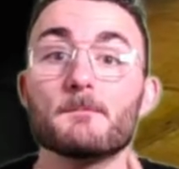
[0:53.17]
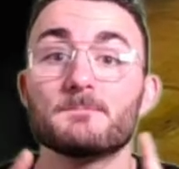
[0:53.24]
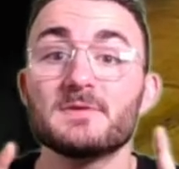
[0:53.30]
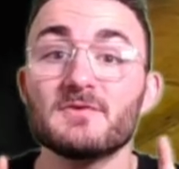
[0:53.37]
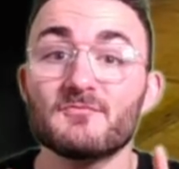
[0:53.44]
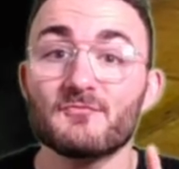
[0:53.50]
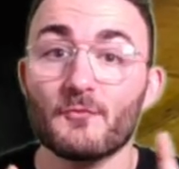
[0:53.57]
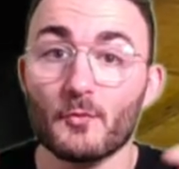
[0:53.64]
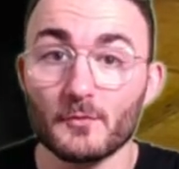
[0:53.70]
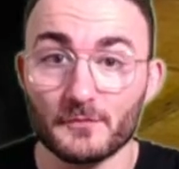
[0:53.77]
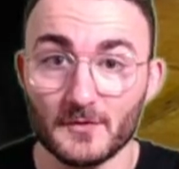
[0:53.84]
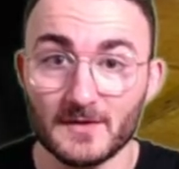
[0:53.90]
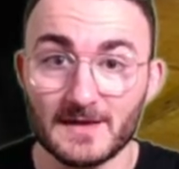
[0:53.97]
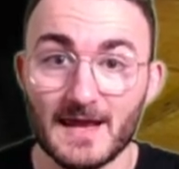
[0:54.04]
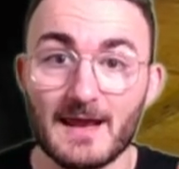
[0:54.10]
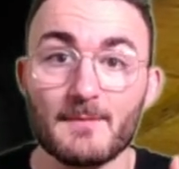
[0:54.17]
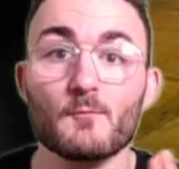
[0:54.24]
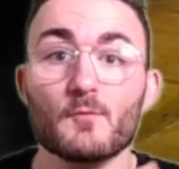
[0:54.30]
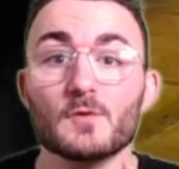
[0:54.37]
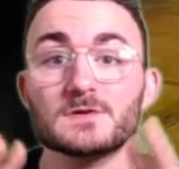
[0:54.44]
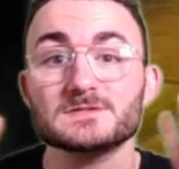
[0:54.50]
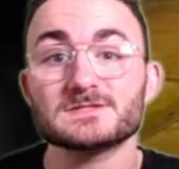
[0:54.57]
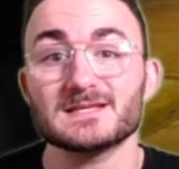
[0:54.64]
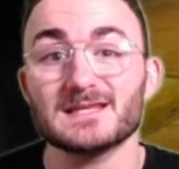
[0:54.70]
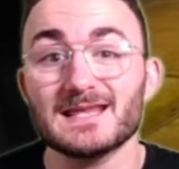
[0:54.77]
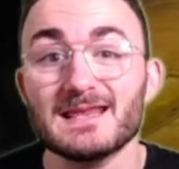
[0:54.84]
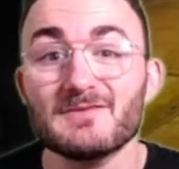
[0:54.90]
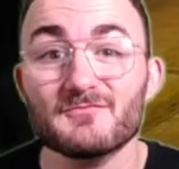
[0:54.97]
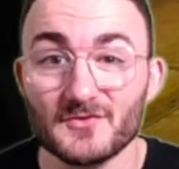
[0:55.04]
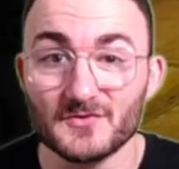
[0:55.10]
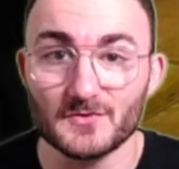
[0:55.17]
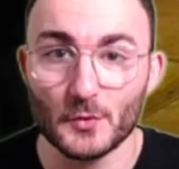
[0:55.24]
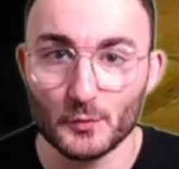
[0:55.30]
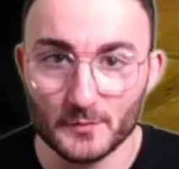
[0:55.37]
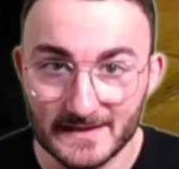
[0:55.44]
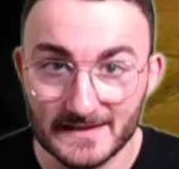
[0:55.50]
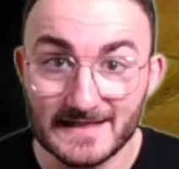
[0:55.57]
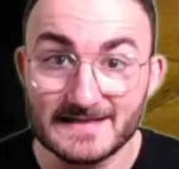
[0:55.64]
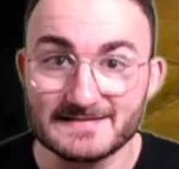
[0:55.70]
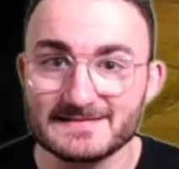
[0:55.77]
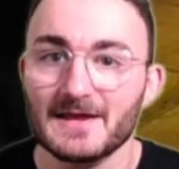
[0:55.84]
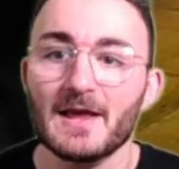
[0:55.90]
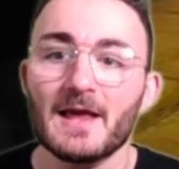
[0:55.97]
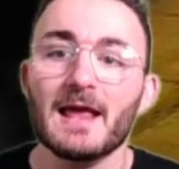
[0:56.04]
before the game was even released.